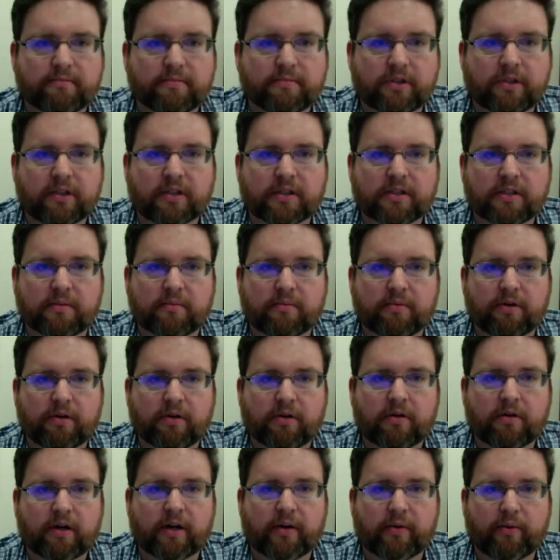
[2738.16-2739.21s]
Awesome.
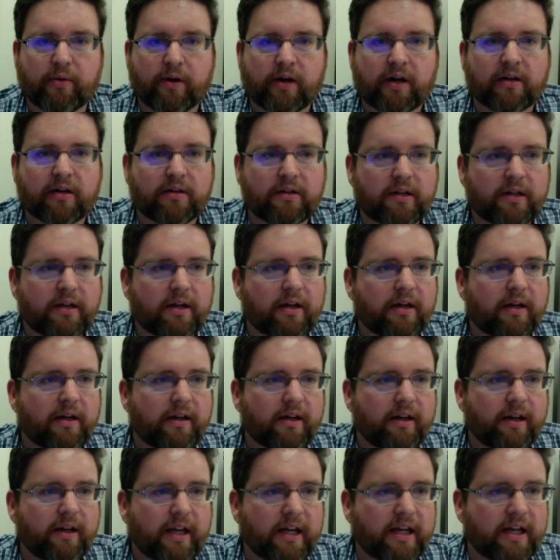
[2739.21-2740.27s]
All right. Well,
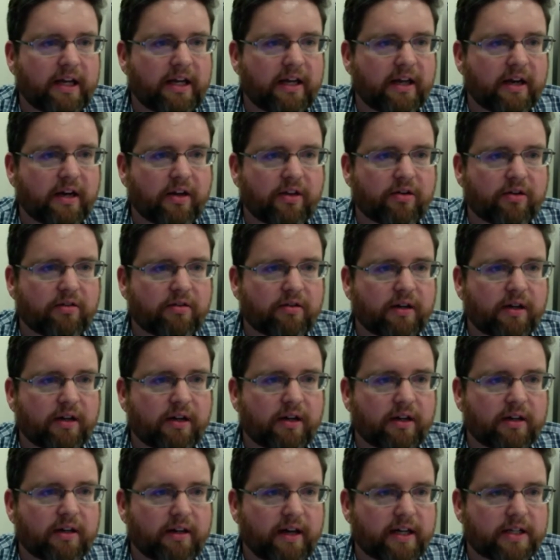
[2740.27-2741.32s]
any
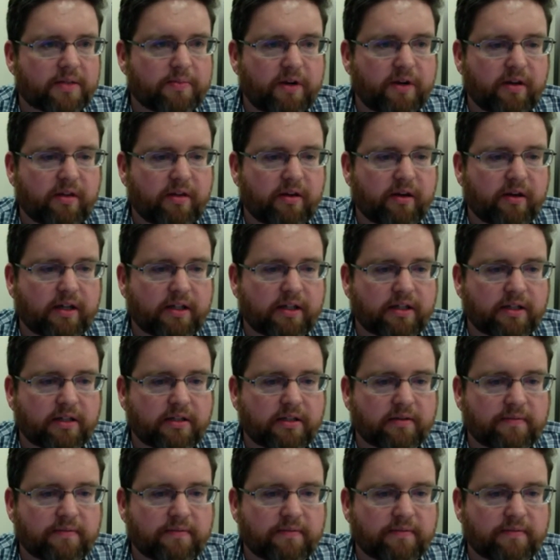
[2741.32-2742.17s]
other last minute thoughts?